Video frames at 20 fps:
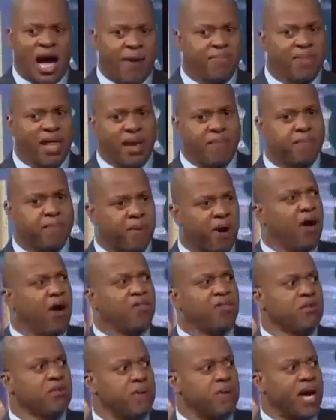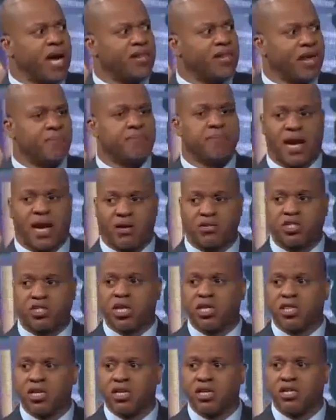I'm not bothered by that. But I'll
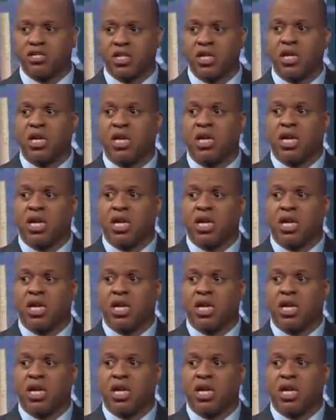say this.